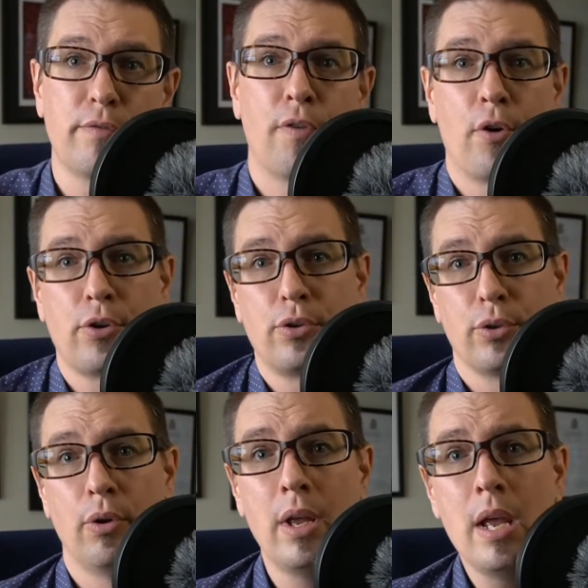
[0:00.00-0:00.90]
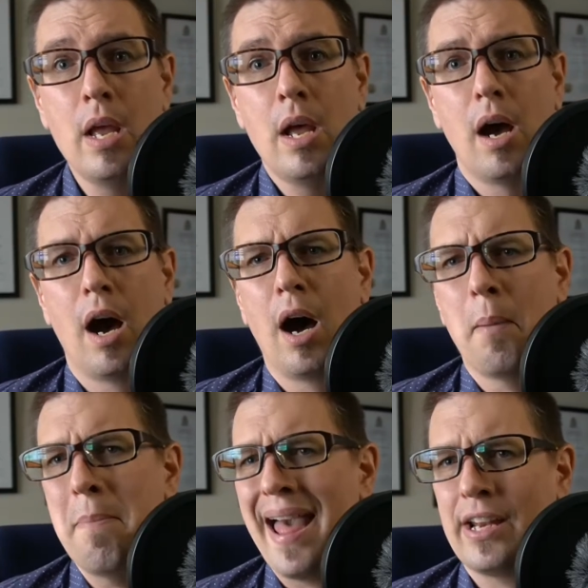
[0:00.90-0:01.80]
vertical
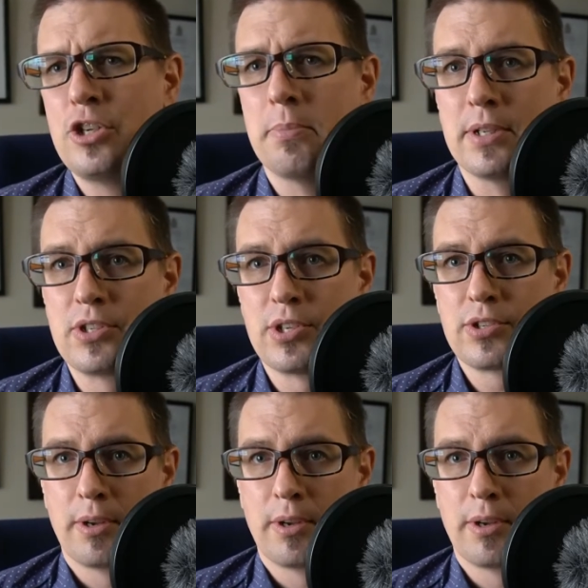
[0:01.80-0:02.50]
management system.